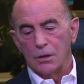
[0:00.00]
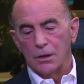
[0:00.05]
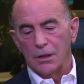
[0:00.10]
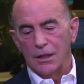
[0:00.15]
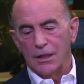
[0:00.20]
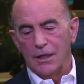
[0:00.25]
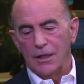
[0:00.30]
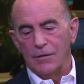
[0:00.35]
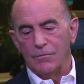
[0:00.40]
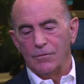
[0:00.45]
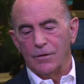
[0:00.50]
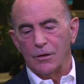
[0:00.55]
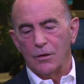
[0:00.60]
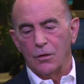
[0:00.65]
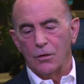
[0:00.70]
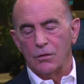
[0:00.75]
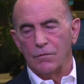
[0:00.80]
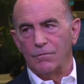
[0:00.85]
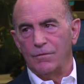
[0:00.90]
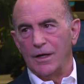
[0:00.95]
leave and
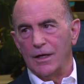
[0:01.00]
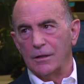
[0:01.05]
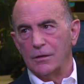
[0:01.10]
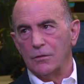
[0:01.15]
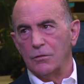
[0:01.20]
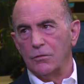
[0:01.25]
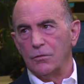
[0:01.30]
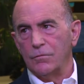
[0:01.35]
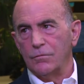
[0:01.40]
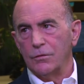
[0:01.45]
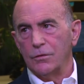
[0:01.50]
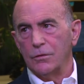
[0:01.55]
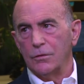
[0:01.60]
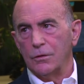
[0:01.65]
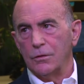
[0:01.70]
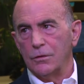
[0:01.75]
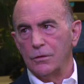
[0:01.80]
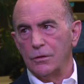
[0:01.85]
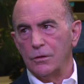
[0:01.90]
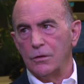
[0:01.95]
go to Vancouver
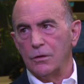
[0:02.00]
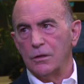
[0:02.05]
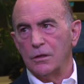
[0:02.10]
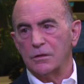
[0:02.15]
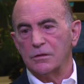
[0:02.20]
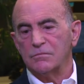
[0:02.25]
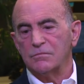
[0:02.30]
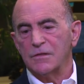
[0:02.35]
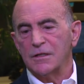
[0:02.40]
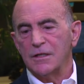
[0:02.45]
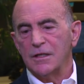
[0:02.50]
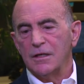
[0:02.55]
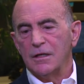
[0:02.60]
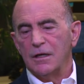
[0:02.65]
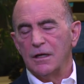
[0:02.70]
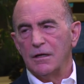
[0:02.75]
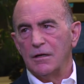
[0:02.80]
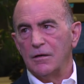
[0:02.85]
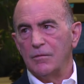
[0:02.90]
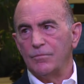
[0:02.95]
or New York
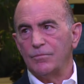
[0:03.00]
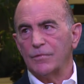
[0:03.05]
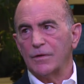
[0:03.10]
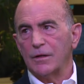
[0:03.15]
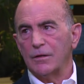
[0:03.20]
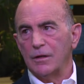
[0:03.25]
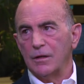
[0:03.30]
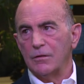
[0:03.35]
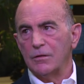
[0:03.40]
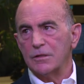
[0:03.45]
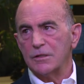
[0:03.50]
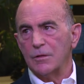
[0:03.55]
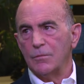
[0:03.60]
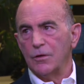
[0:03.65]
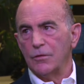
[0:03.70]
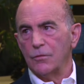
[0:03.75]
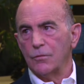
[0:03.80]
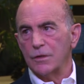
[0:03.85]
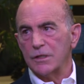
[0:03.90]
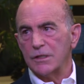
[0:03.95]
um, there's some
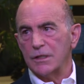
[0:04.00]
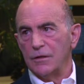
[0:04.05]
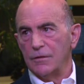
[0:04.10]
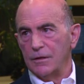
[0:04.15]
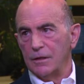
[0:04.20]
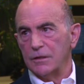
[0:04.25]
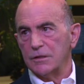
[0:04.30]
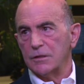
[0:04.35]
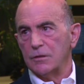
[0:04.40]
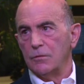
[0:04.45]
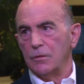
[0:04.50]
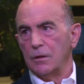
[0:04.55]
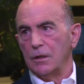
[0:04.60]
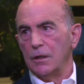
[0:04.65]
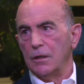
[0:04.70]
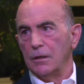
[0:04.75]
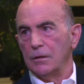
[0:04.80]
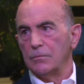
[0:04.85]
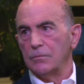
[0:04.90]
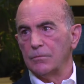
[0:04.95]
other risky things going
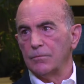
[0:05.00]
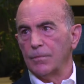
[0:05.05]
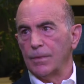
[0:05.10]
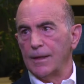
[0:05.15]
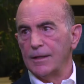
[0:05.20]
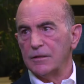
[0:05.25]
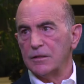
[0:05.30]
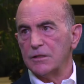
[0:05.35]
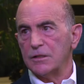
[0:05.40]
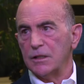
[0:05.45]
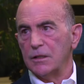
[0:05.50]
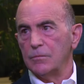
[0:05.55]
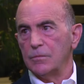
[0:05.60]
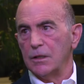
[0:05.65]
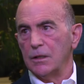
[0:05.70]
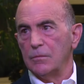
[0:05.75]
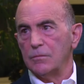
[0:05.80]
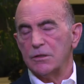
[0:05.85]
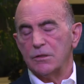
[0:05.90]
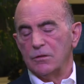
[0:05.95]
on hmm. at the same
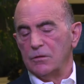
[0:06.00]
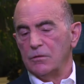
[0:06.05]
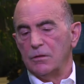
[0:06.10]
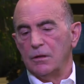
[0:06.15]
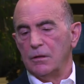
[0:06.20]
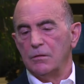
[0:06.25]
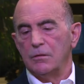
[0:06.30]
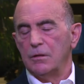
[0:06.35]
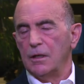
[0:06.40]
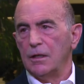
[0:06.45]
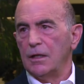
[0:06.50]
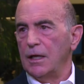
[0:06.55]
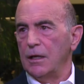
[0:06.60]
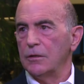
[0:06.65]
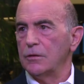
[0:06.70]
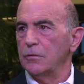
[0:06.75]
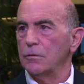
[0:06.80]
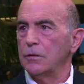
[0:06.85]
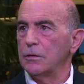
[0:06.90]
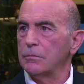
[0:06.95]
time. So they, they
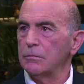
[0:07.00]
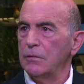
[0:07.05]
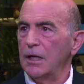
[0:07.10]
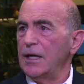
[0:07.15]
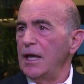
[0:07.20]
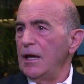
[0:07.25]
can't do it. They